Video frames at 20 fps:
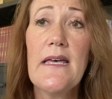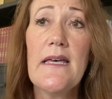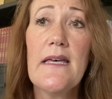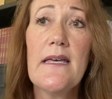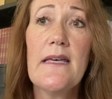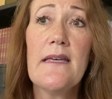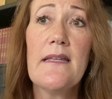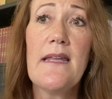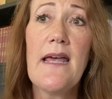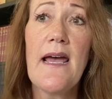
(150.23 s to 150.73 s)

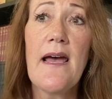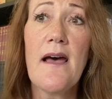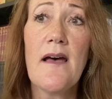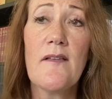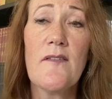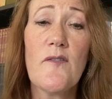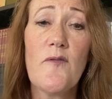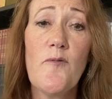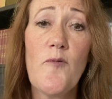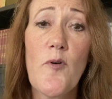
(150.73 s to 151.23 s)
It
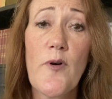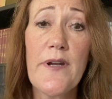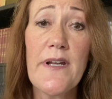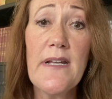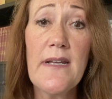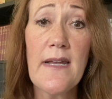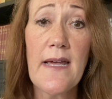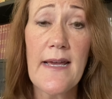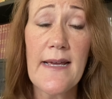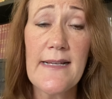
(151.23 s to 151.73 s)
has
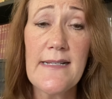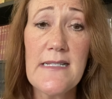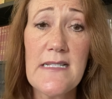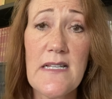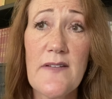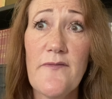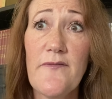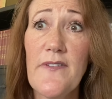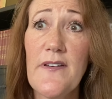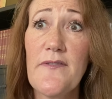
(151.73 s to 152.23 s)
49
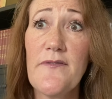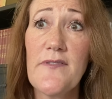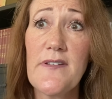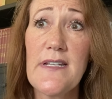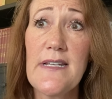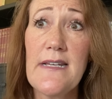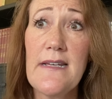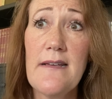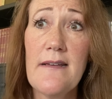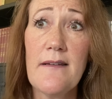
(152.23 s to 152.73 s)
to
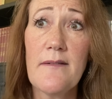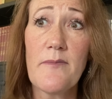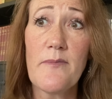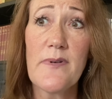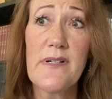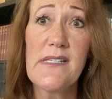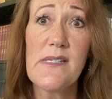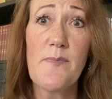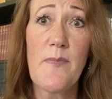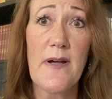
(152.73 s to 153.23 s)
50
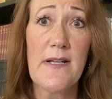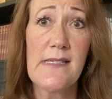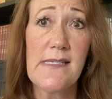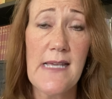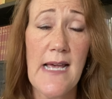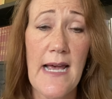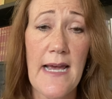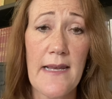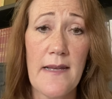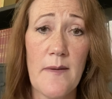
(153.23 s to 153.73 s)
response
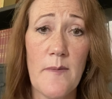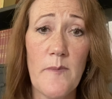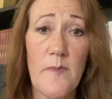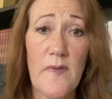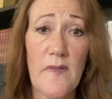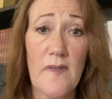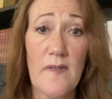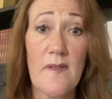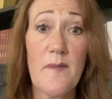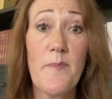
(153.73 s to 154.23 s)

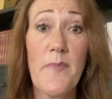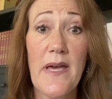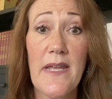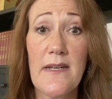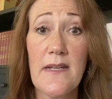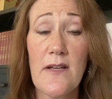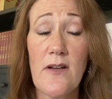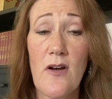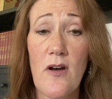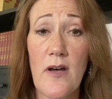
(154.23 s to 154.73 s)
items,
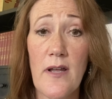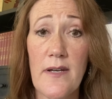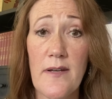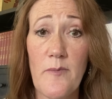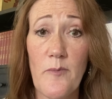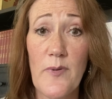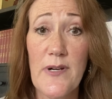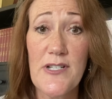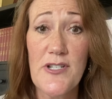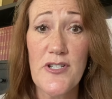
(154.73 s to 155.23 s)
depending
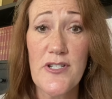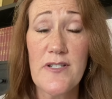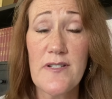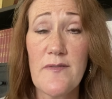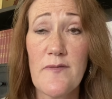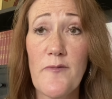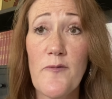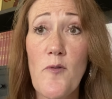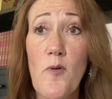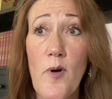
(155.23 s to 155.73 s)
on which
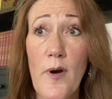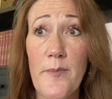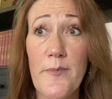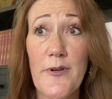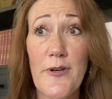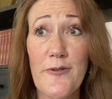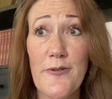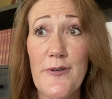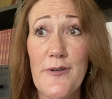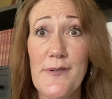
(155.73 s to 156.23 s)
form
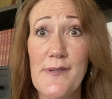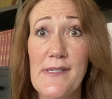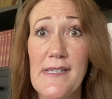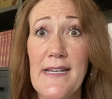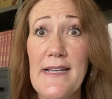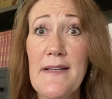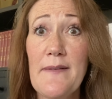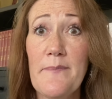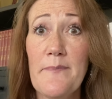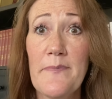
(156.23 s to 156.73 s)
you're
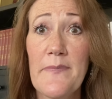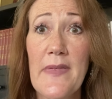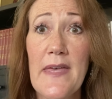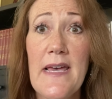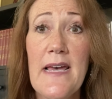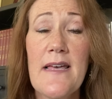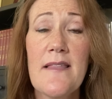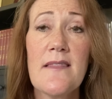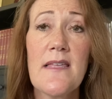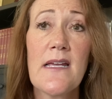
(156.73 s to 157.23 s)
using,
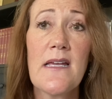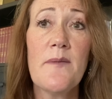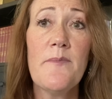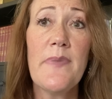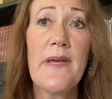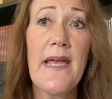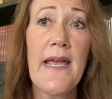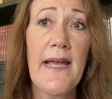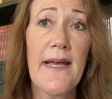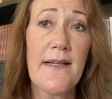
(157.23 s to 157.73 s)
that can
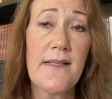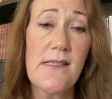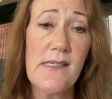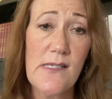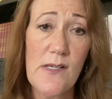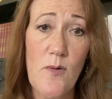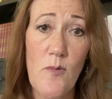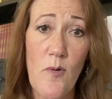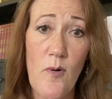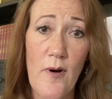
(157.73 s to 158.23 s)
be
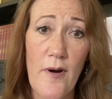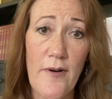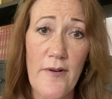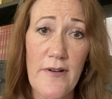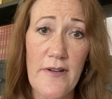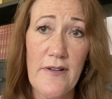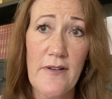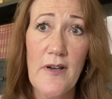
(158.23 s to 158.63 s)
hand-scored